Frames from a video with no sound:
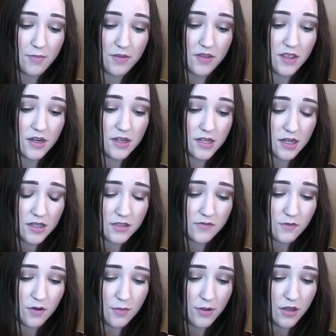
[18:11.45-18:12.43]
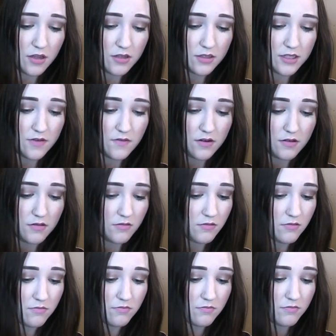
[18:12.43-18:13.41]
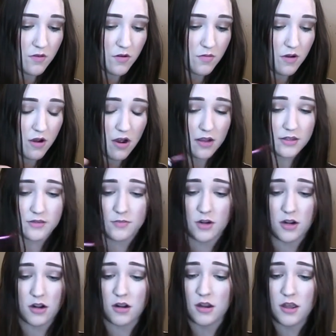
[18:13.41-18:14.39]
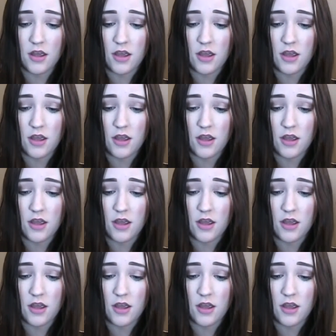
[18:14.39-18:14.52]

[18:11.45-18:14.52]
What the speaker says: but the Intense formula is even awesomer.